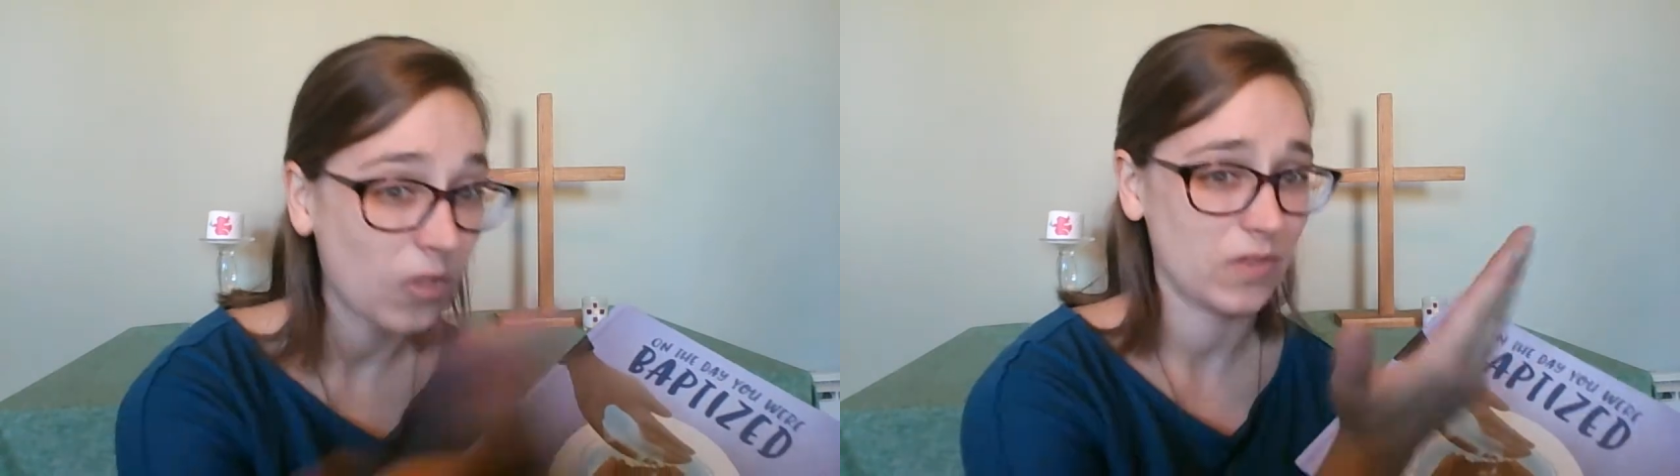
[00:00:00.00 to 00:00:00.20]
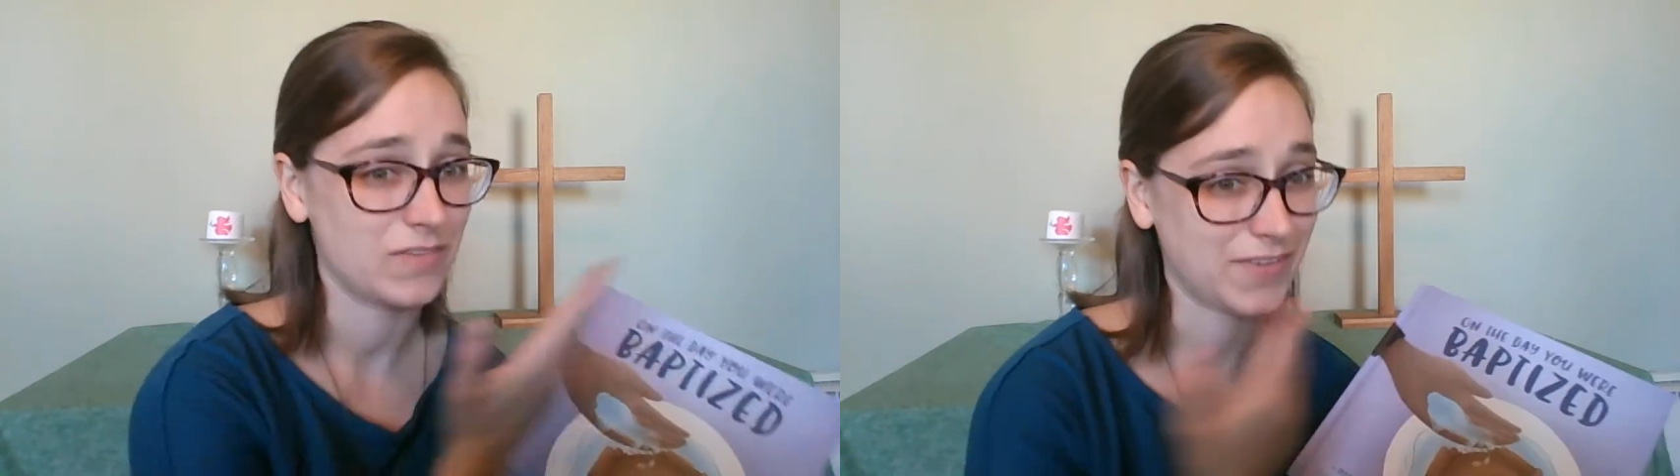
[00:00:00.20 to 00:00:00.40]

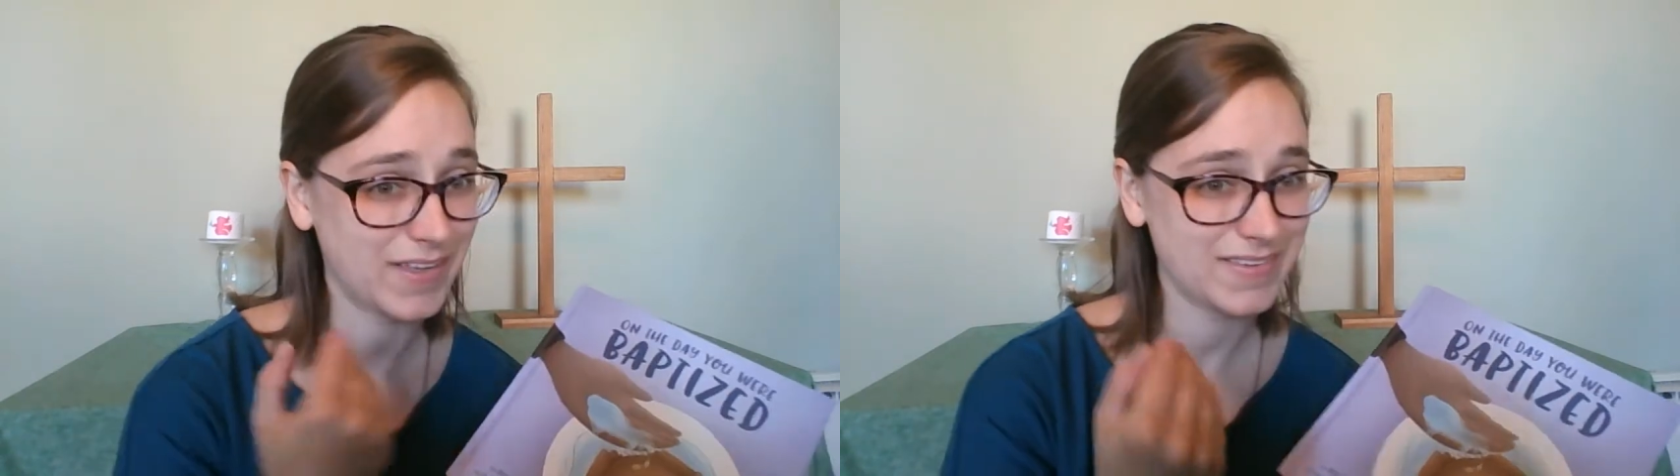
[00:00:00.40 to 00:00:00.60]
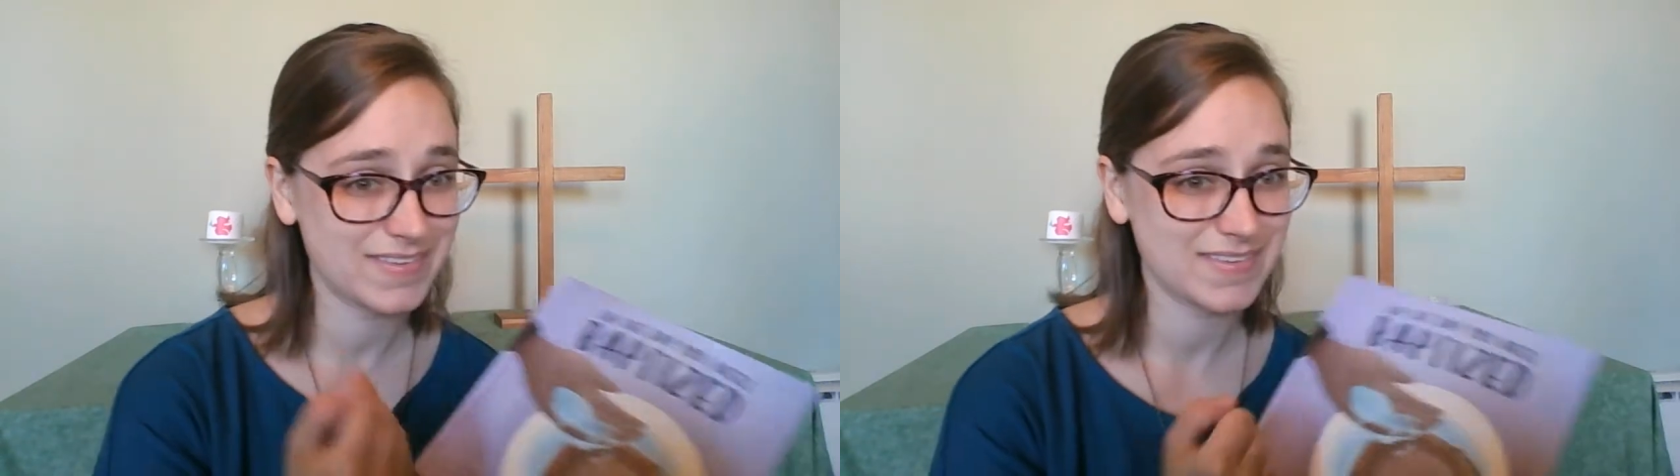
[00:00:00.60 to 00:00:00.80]
of
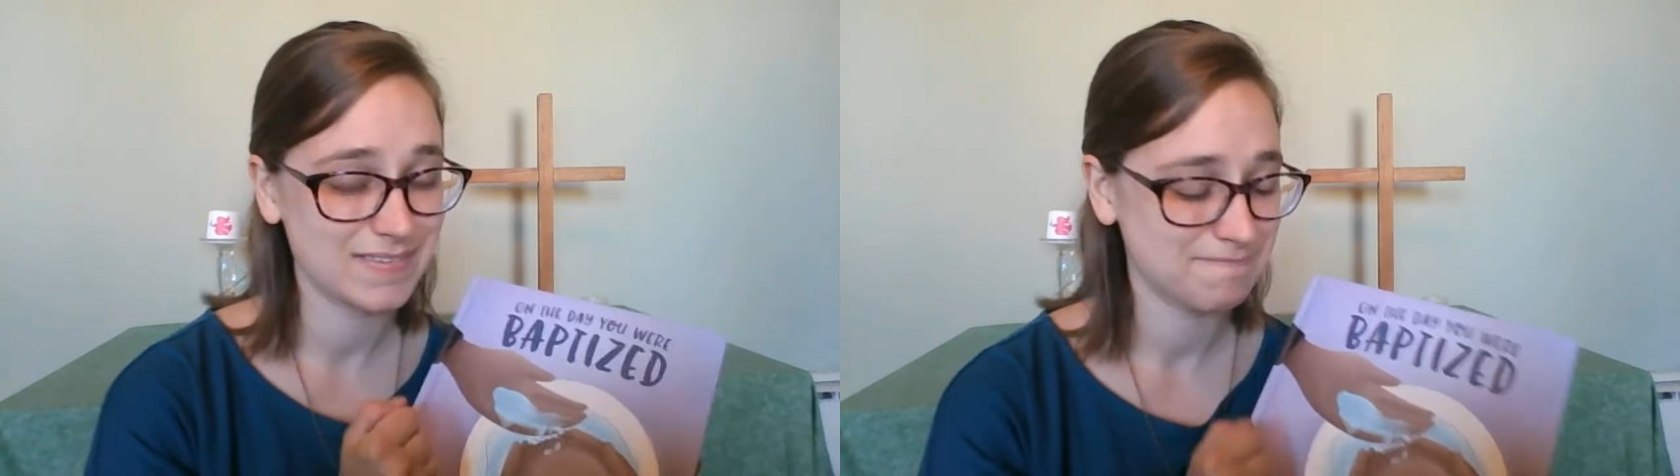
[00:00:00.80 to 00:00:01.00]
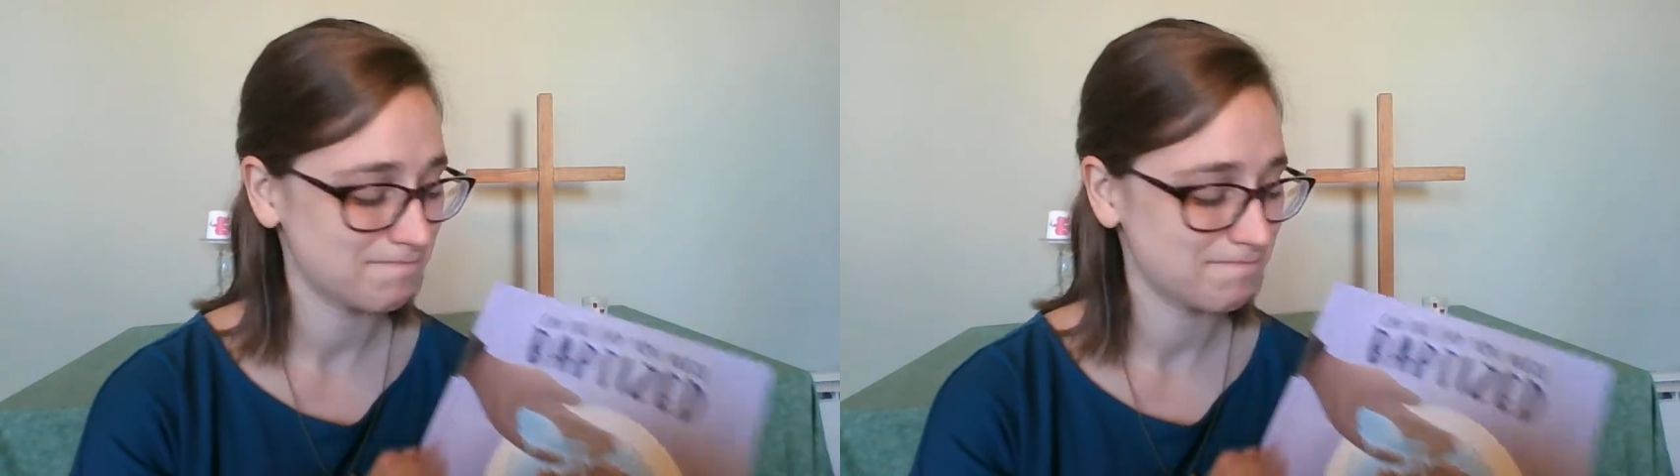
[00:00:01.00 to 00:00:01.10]
us,